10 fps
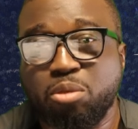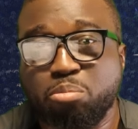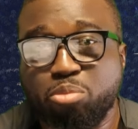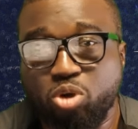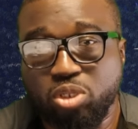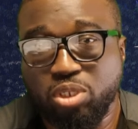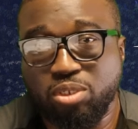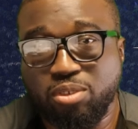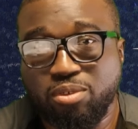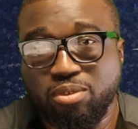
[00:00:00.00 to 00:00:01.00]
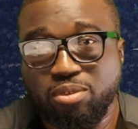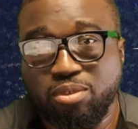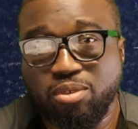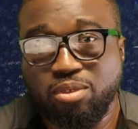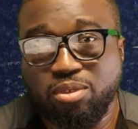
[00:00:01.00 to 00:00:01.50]
important.
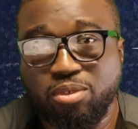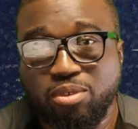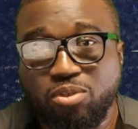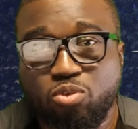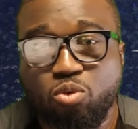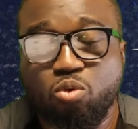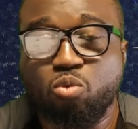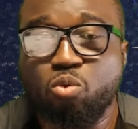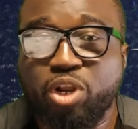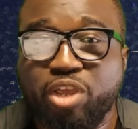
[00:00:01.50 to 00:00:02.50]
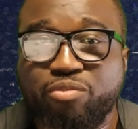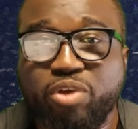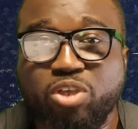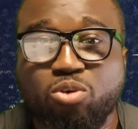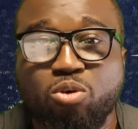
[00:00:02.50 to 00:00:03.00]
So,
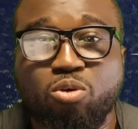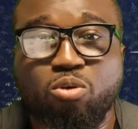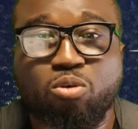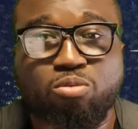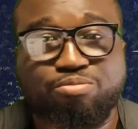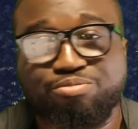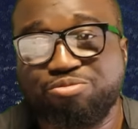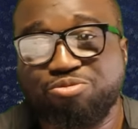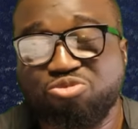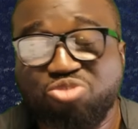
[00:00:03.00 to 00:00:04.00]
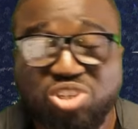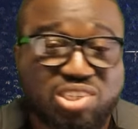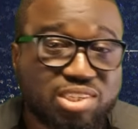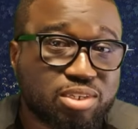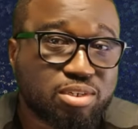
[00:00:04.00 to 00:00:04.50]
whatever your
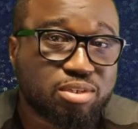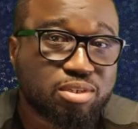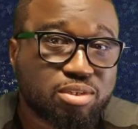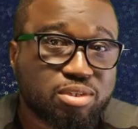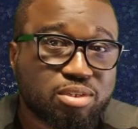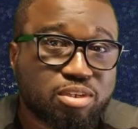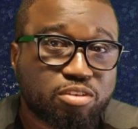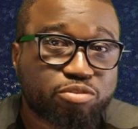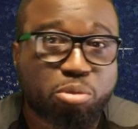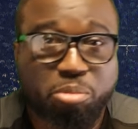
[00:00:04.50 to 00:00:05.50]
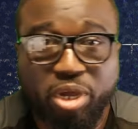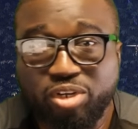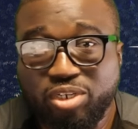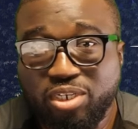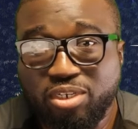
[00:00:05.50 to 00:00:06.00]
reason for
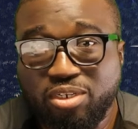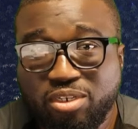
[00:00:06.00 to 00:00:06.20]
marrying.